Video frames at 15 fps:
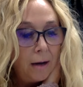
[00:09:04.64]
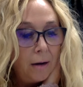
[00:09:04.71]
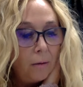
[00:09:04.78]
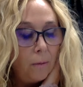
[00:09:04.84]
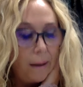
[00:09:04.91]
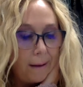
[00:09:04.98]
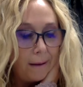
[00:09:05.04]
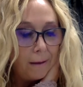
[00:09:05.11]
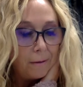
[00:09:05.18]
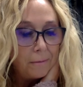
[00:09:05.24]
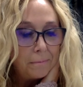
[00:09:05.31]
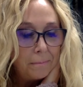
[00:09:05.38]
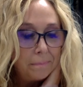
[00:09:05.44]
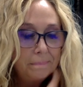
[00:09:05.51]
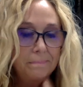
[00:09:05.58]
Well,
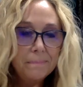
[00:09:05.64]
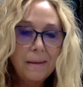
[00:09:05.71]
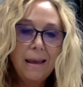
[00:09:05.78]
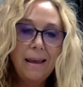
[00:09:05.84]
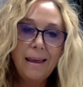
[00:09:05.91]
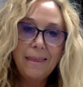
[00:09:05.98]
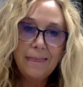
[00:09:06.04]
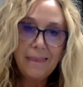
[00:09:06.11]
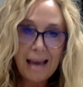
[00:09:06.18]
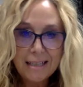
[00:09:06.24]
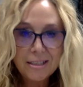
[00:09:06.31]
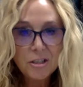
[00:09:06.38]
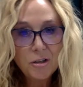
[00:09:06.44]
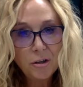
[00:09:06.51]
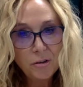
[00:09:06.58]

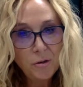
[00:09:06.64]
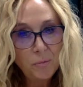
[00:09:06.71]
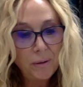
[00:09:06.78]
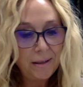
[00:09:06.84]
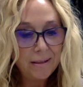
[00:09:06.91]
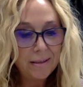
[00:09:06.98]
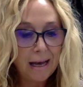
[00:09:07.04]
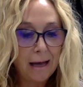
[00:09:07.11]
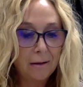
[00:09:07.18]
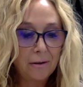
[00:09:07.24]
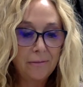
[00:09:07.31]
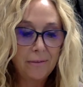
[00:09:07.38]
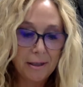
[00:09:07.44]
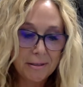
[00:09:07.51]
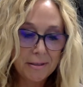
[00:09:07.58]
that took the wind out
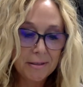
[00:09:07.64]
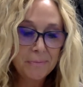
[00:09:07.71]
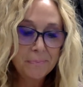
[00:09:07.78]
of us.